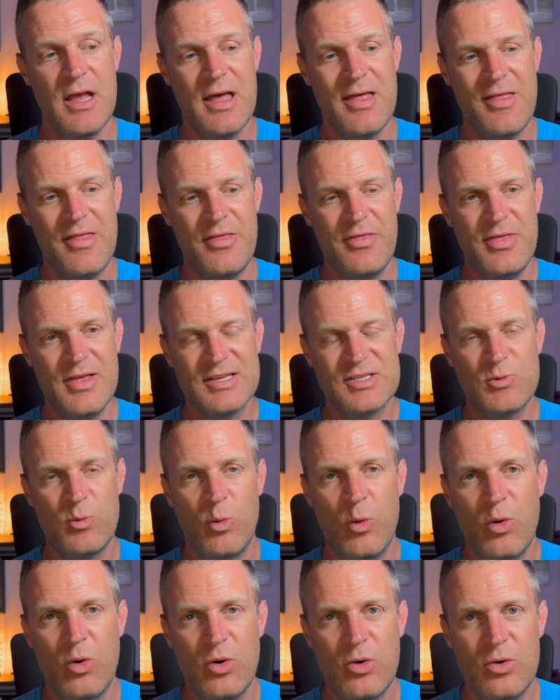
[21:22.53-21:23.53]
this
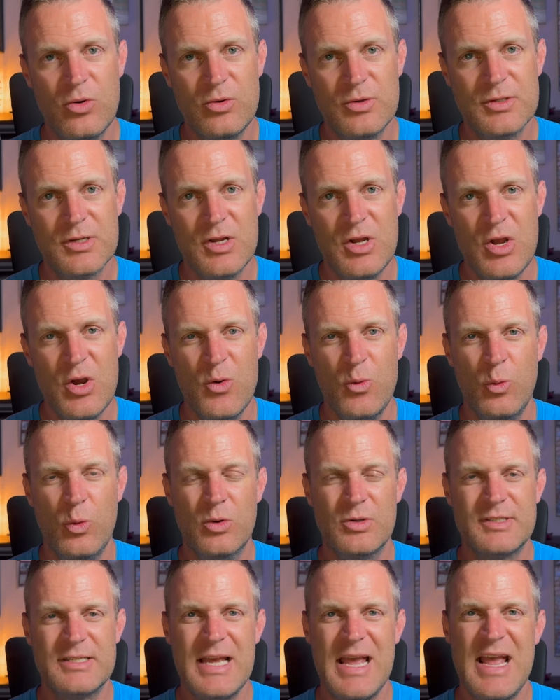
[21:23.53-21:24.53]
world
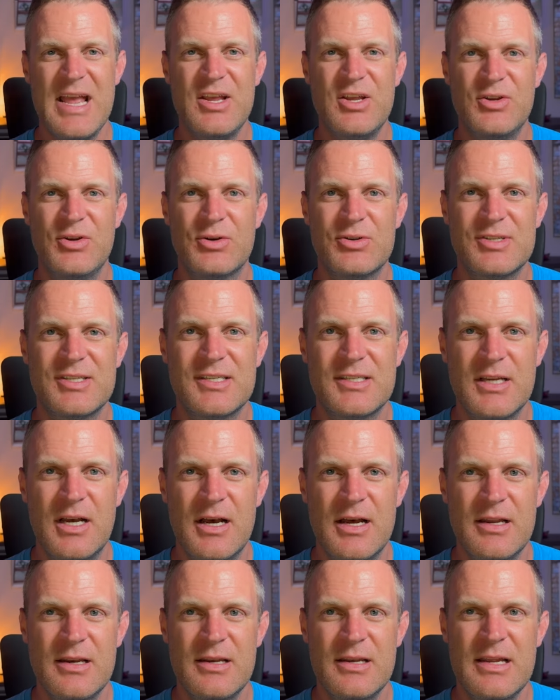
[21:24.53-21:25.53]
will take your
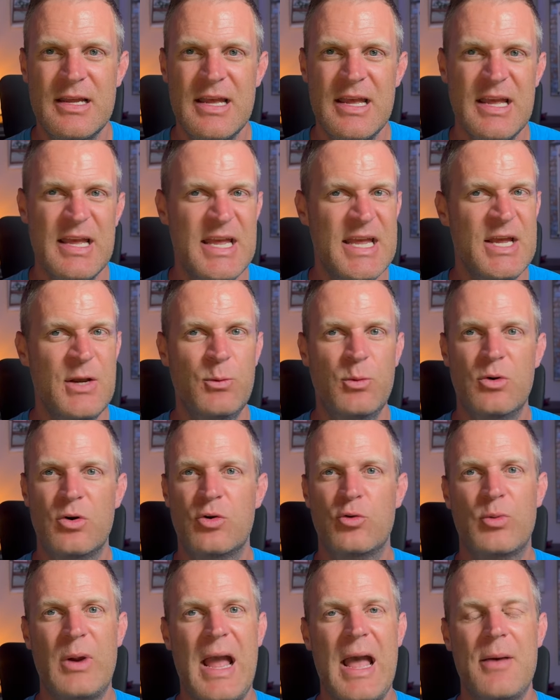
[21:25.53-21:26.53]
son, it will
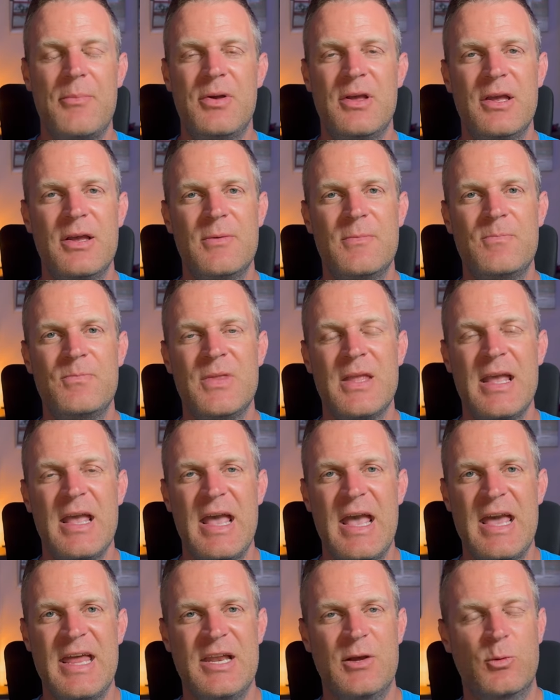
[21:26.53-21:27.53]
grab him,
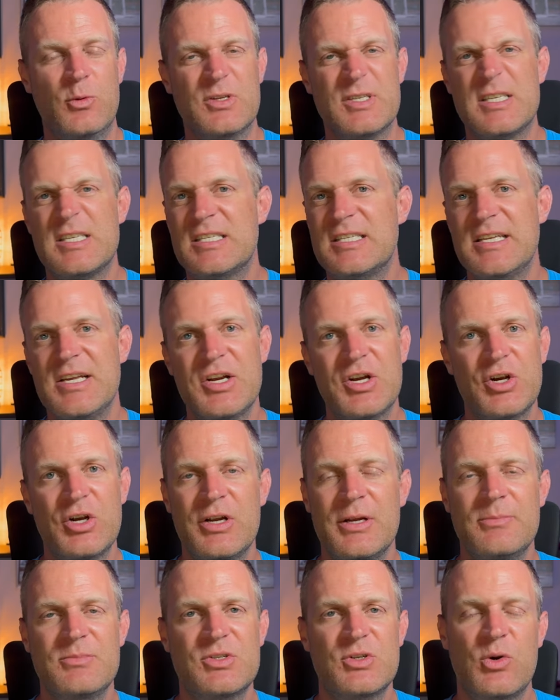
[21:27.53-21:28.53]
and it will steer
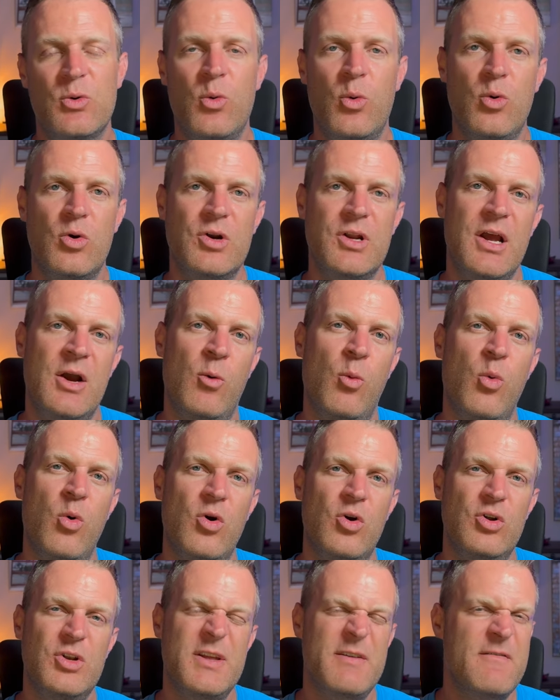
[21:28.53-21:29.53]
him toward a
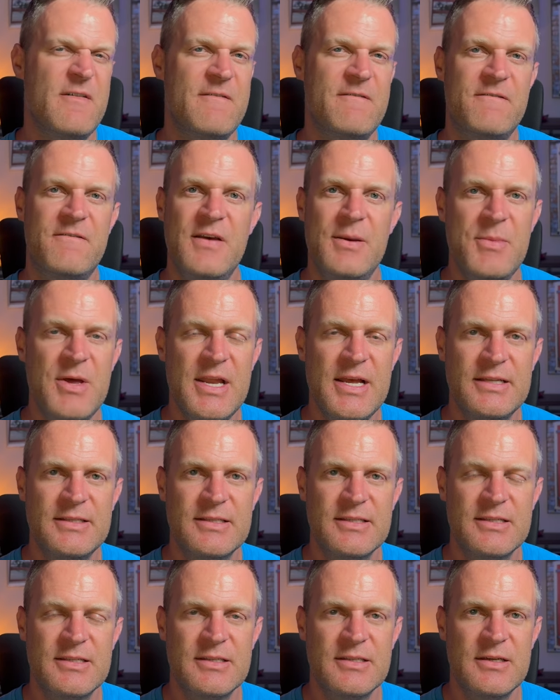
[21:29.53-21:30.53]
world of
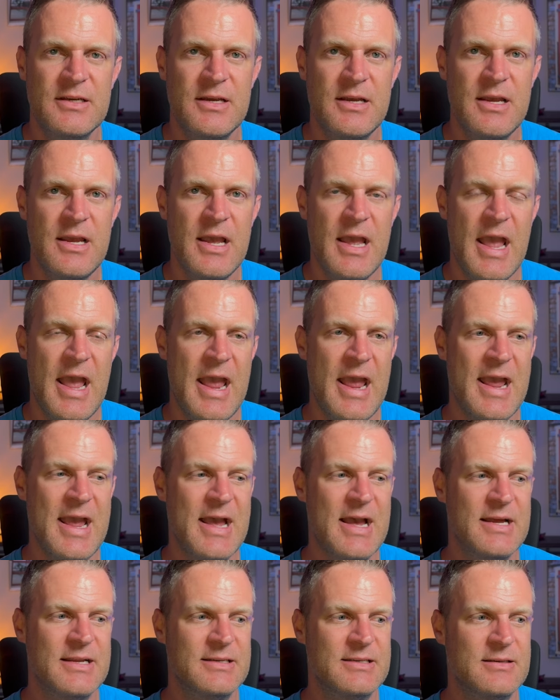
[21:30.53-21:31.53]
effeminacy
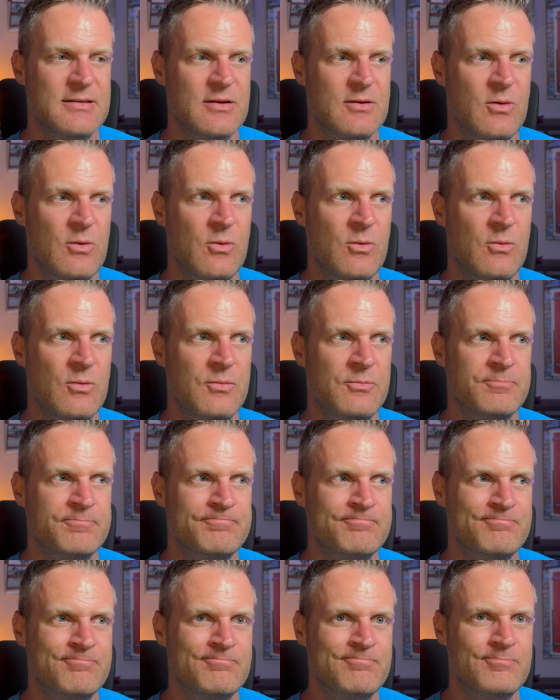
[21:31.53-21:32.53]
and
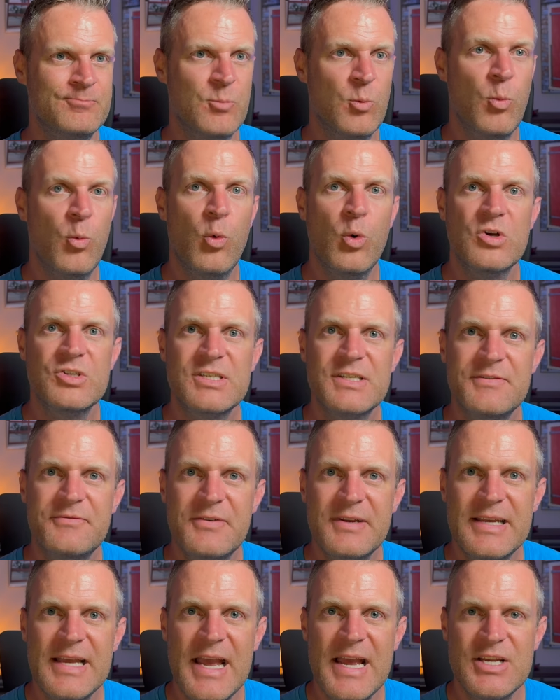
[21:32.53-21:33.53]
um,
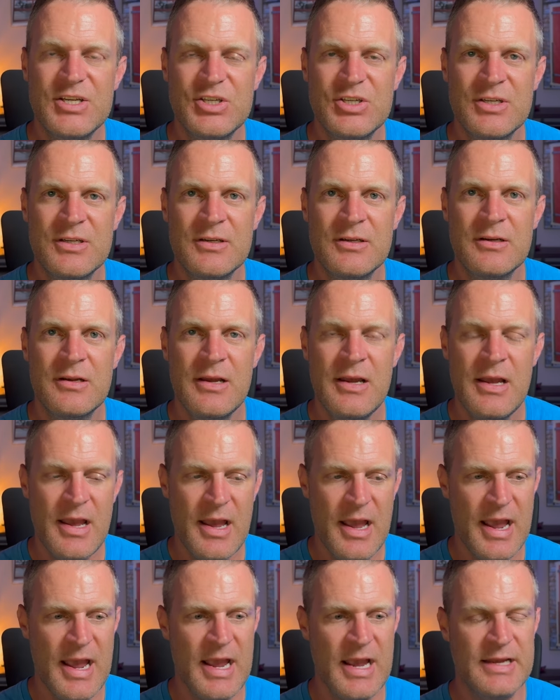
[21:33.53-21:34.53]
wussification,
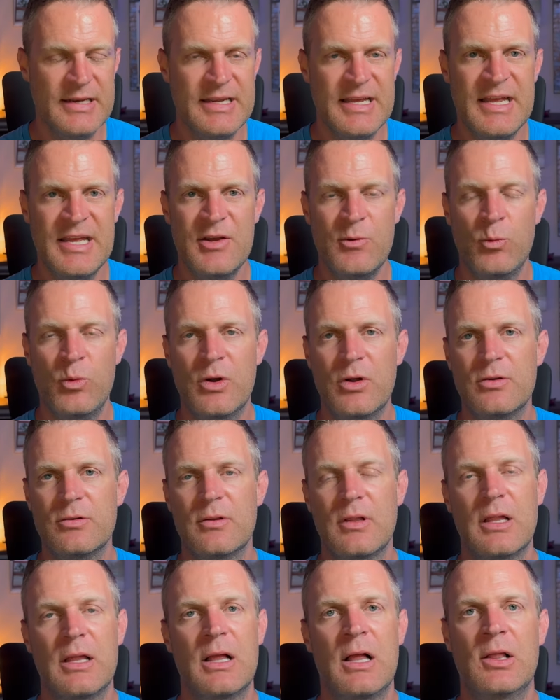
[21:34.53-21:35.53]
and it
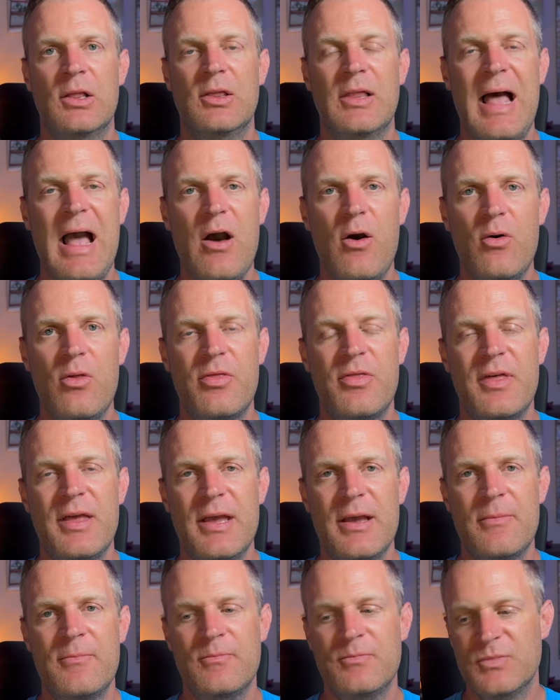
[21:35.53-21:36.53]
will allow
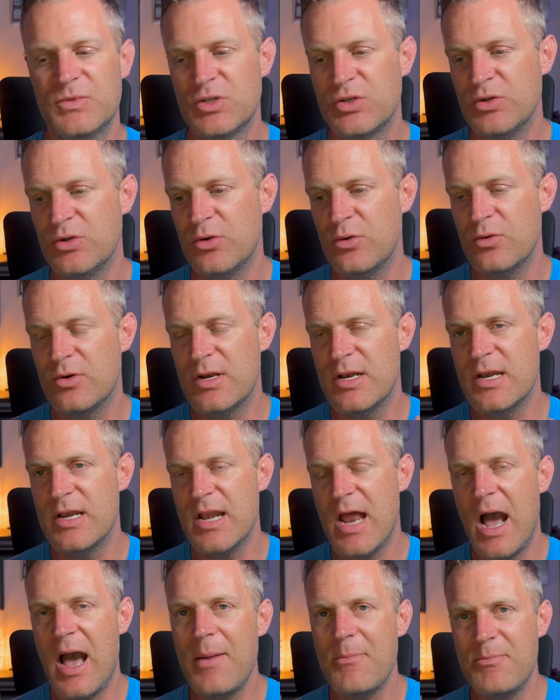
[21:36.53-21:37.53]
them to
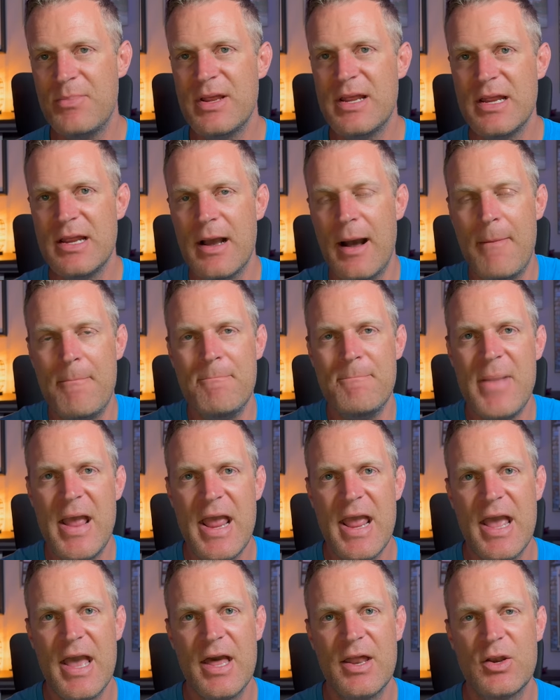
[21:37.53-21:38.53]
not be a
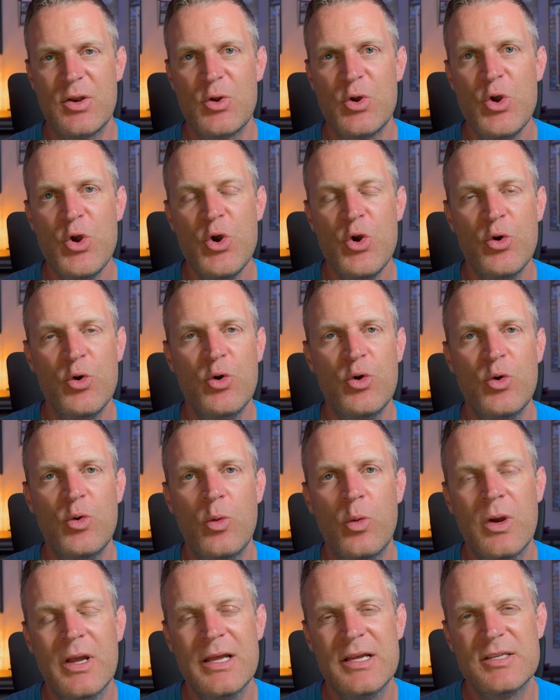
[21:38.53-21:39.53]
man
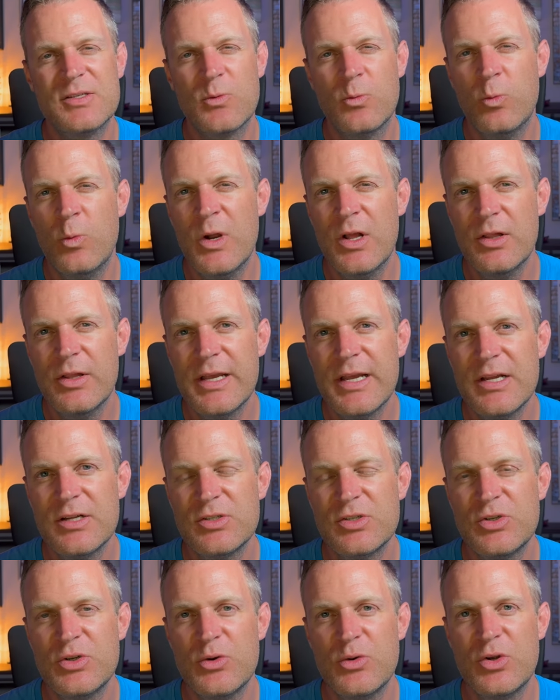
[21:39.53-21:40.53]
who is willing
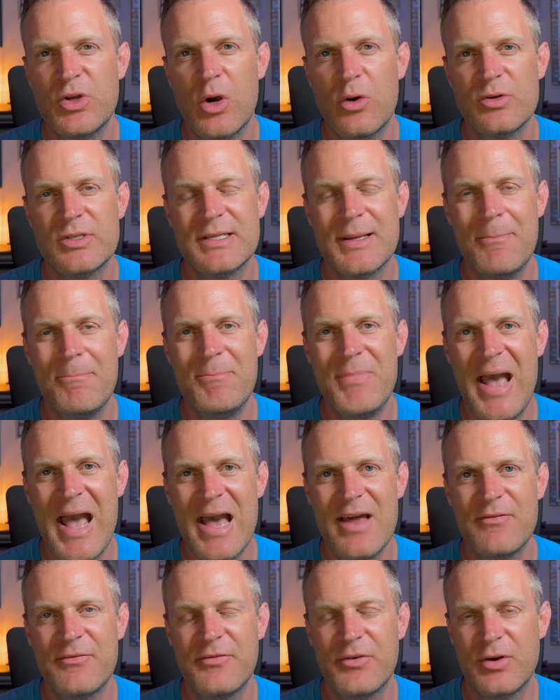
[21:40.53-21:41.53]
to go to
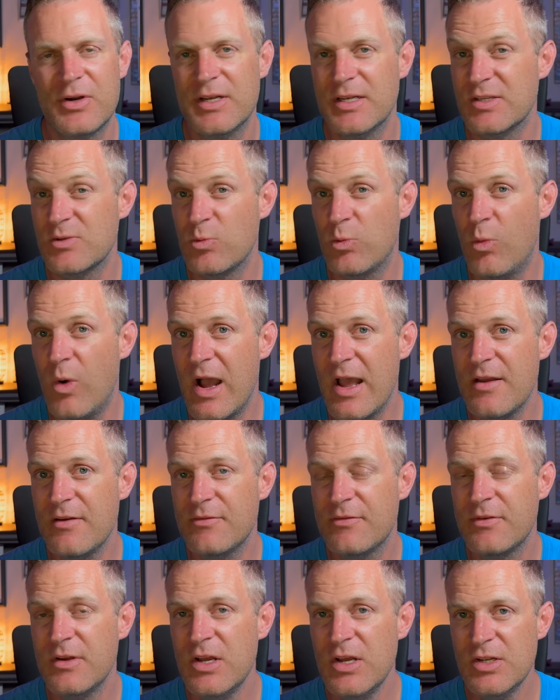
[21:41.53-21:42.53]
bat for his
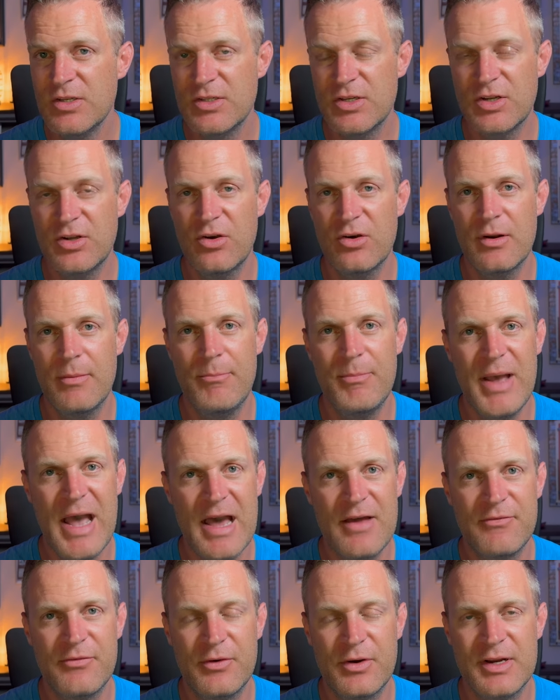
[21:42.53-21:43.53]
wife, to go to
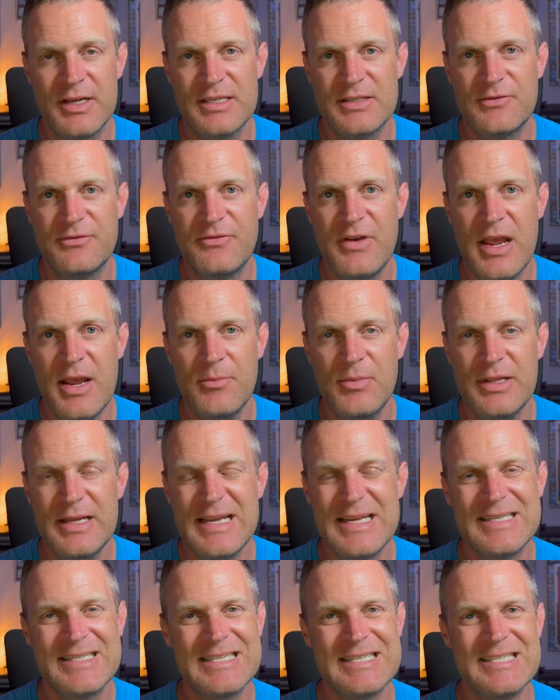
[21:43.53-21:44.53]
bat for his family,
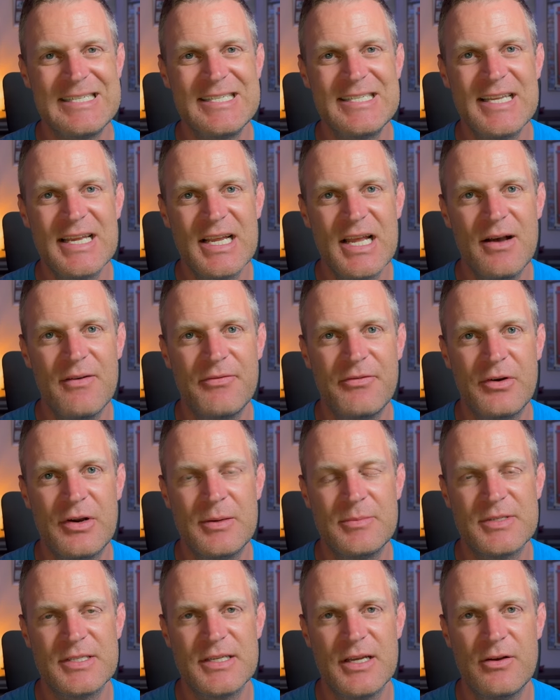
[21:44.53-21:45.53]
and to stick up for
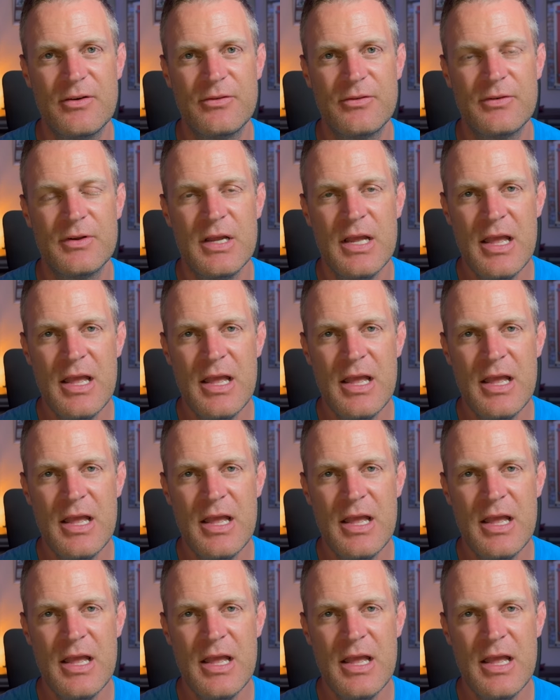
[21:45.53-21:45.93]
himself.